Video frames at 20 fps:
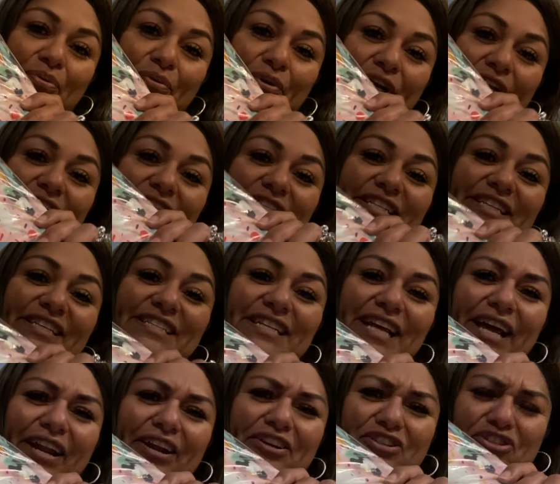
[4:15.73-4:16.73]
print. Isn't
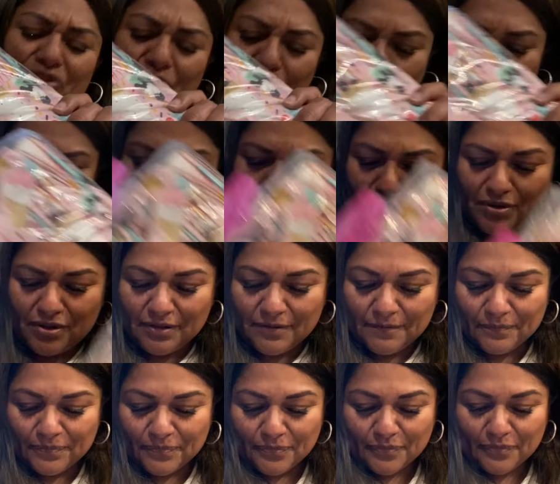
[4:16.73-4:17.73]
that adorable?
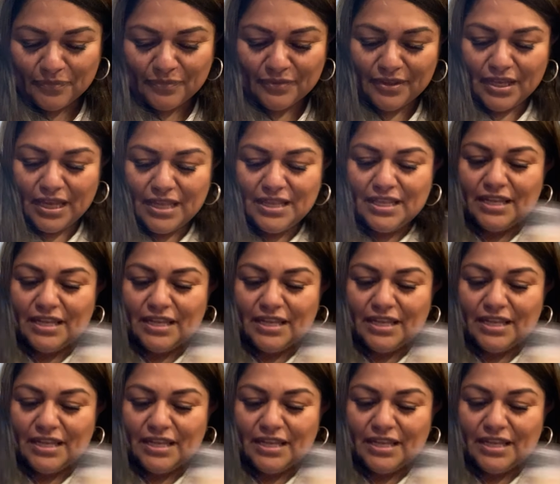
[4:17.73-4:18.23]
And